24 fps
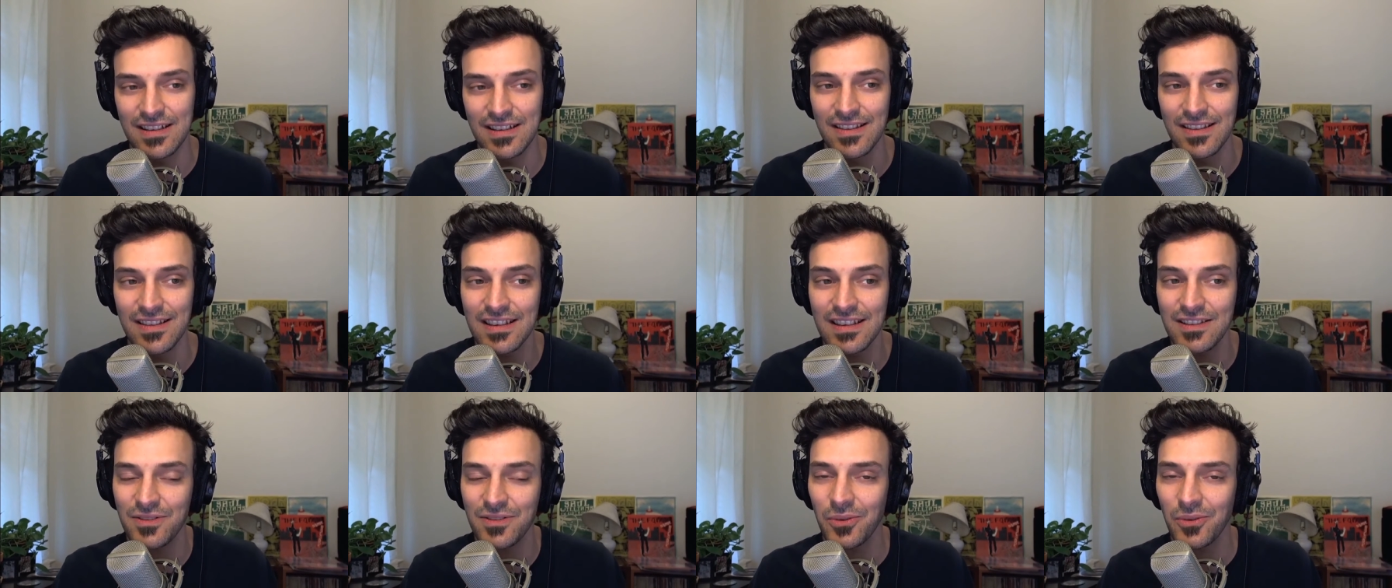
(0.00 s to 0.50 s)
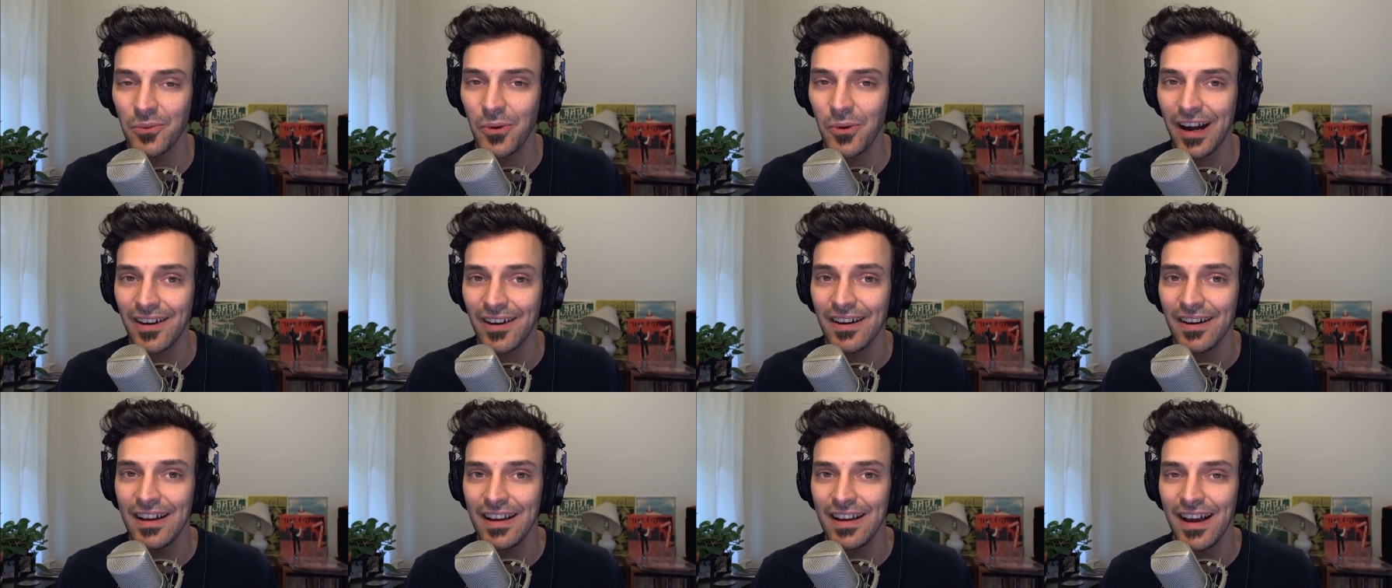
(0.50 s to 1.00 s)
And these are
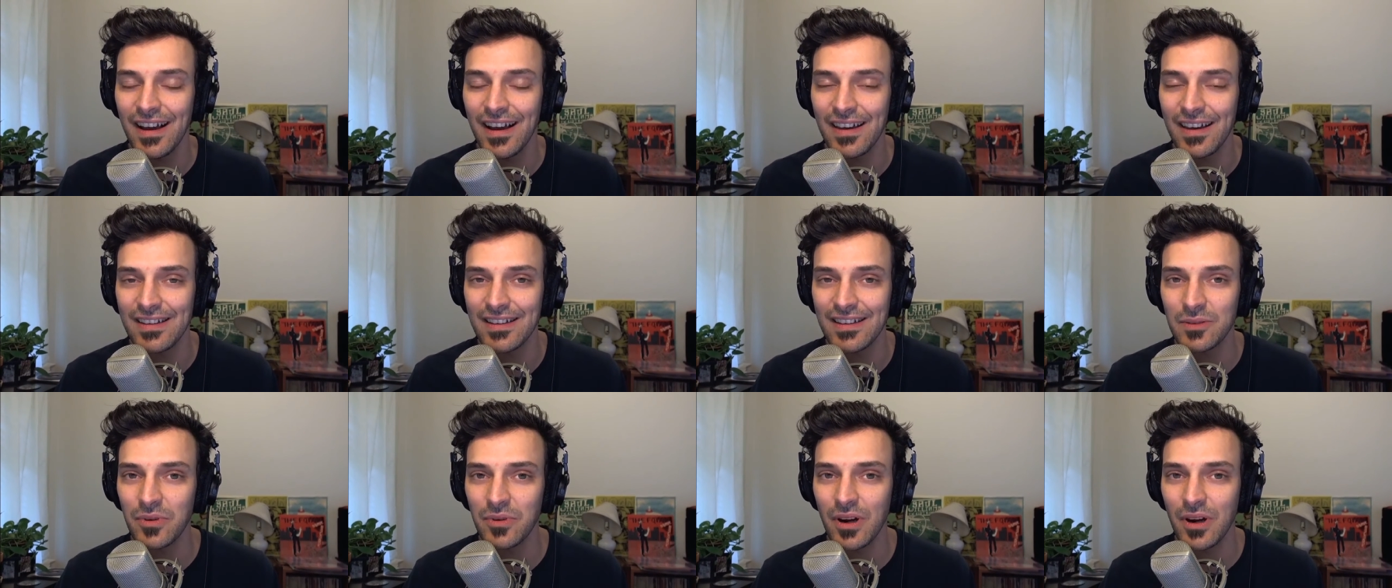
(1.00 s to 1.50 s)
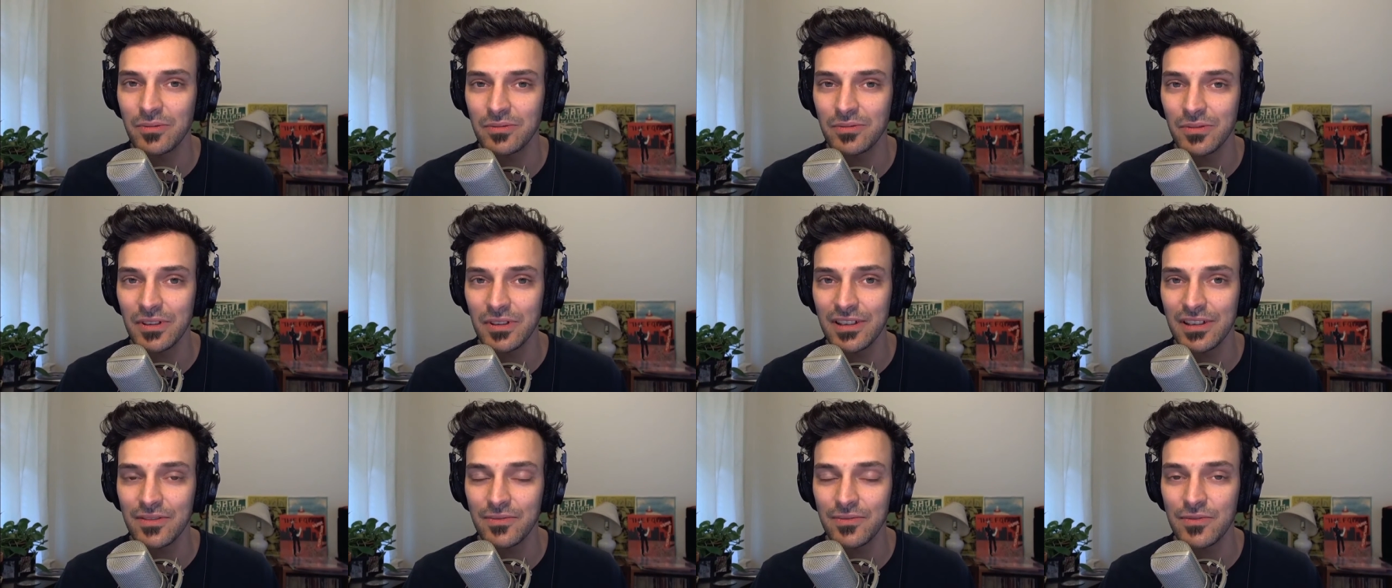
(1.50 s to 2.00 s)
where I think
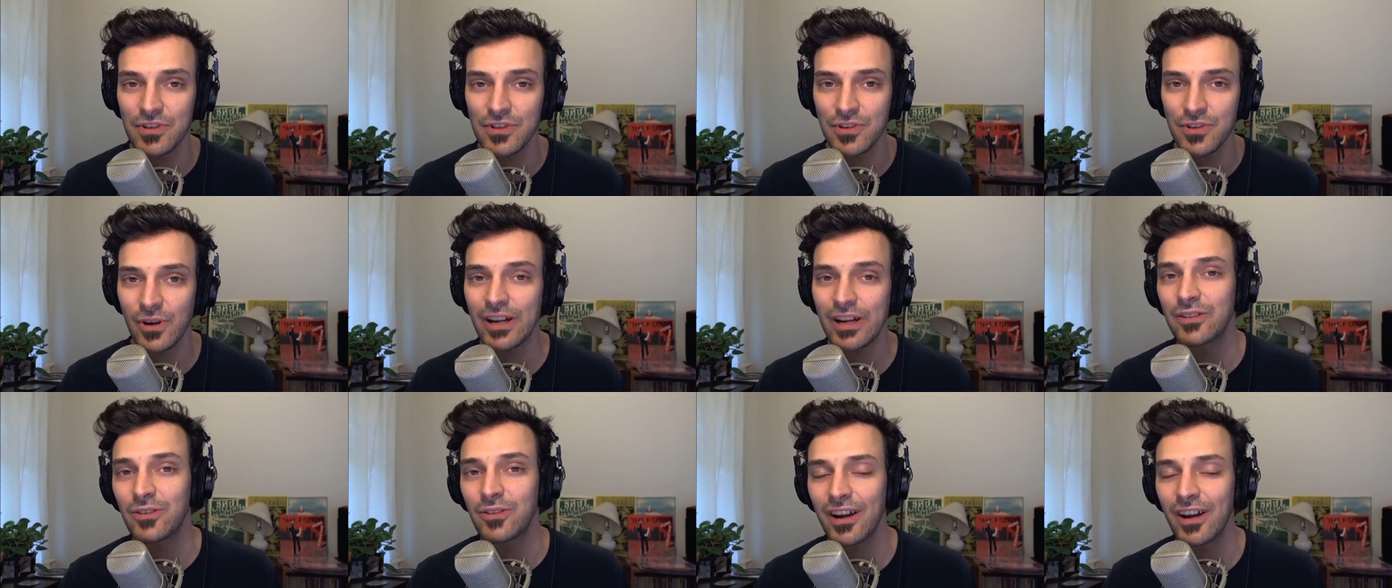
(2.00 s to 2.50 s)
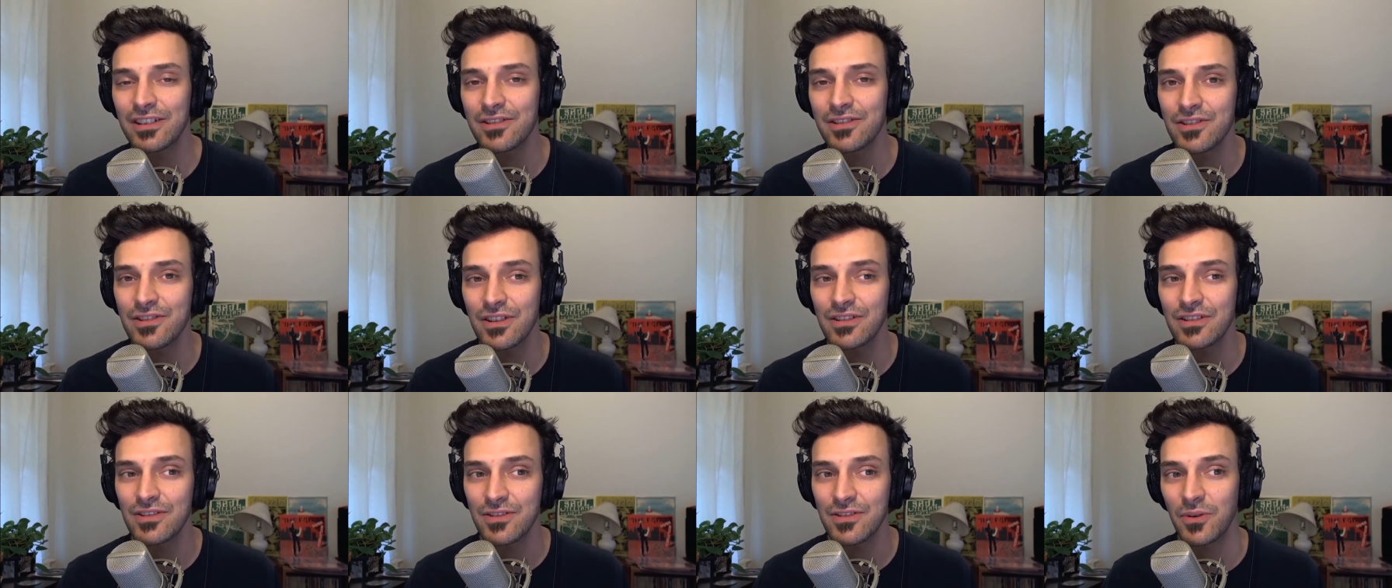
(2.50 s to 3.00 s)
probably screenwriters
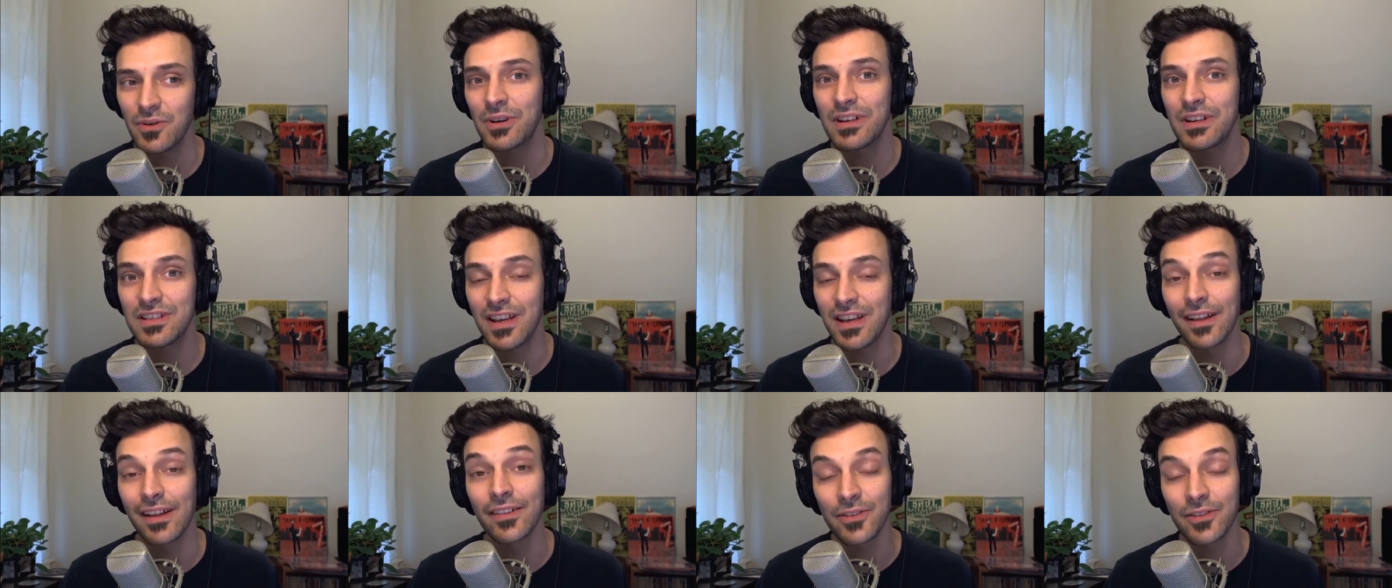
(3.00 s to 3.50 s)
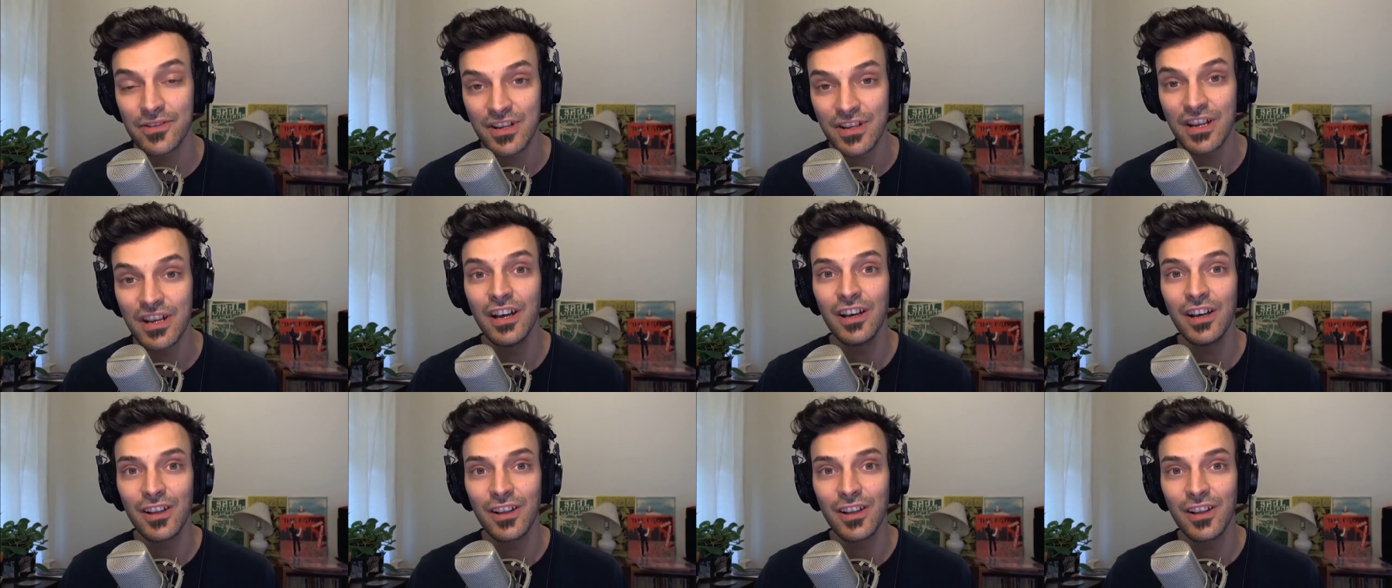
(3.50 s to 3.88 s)
and storytellers